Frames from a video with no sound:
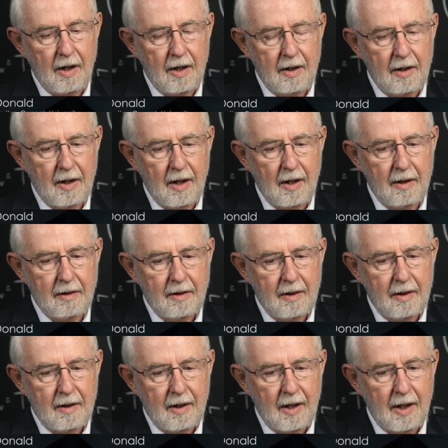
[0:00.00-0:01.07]
and, uh,
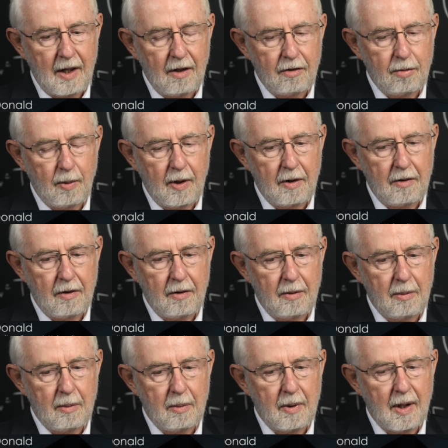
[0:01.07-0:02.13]
and elsewhere
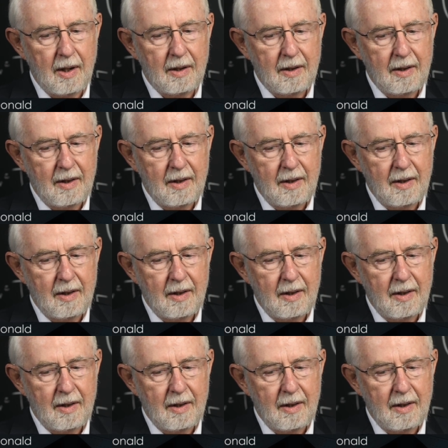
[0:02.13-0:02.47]
to